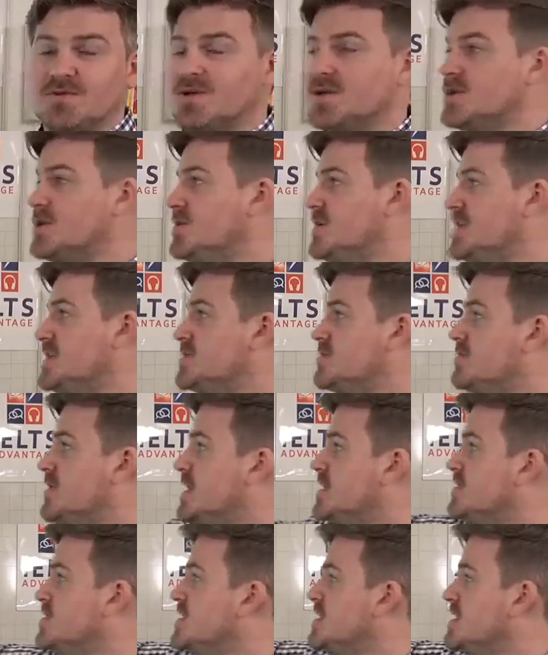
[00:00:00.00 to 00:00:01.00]
Now you need to
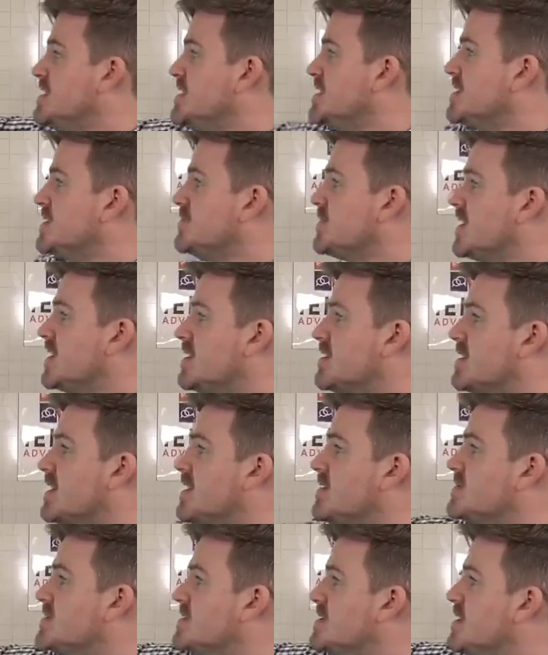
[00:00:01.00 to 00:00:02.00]
write your details
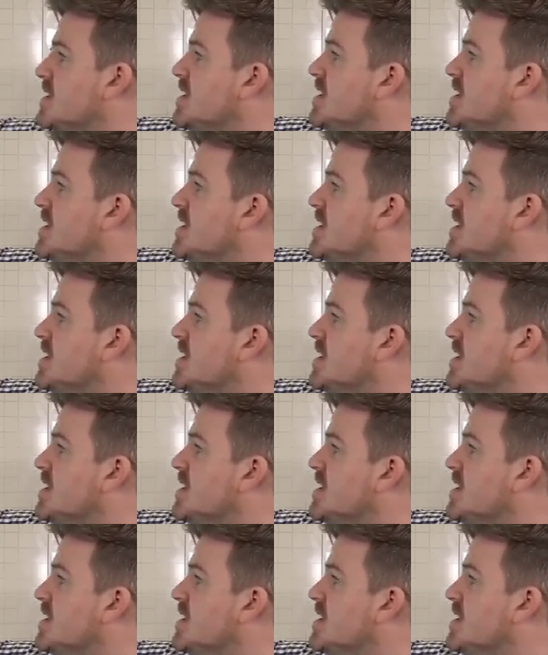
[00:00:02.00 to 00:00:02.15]
paragraphs.